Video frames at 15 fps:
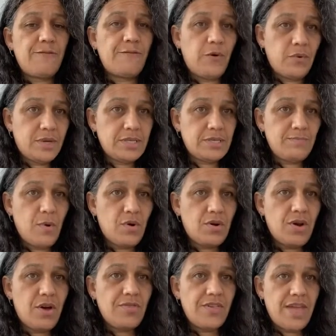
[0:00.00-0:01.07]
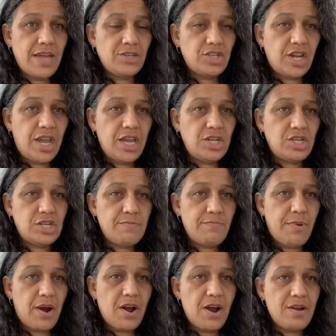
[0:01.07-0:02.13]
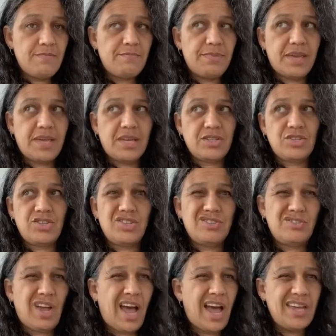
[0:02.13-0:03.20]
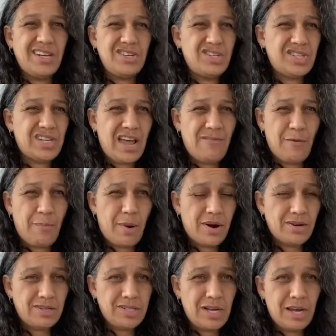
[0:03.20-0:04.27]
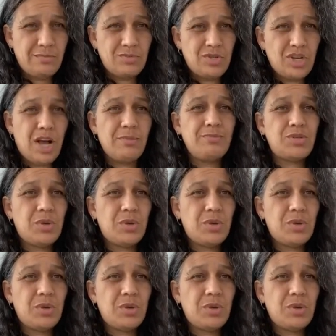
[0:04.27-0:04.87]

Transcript: to focus more on the education part because you kind of just have a part-time job,